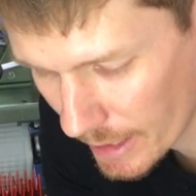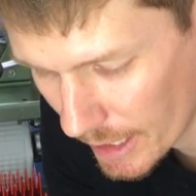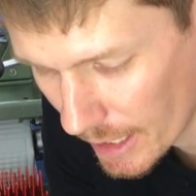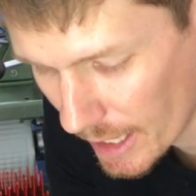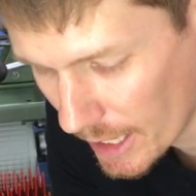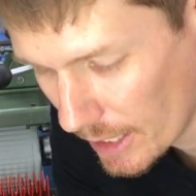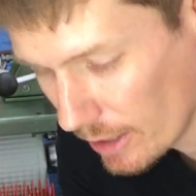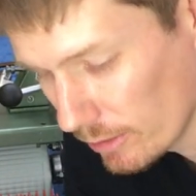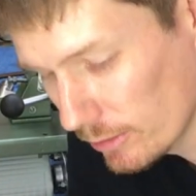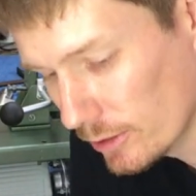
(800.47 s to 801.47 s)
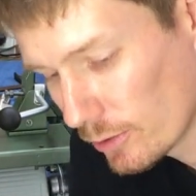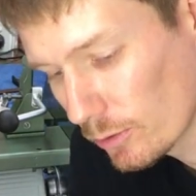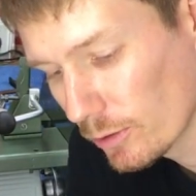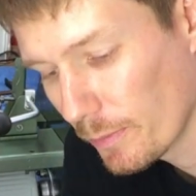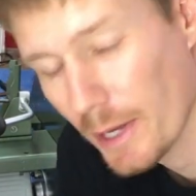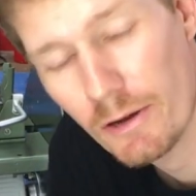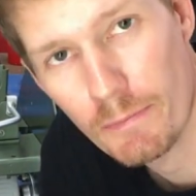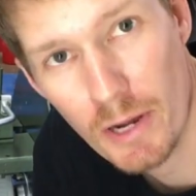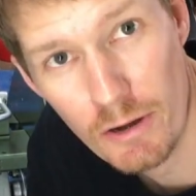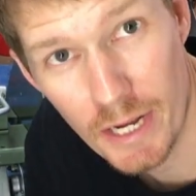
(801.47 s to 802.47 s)
I'll install the
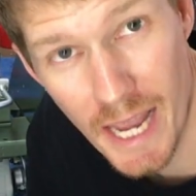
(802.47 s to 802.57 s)
bearing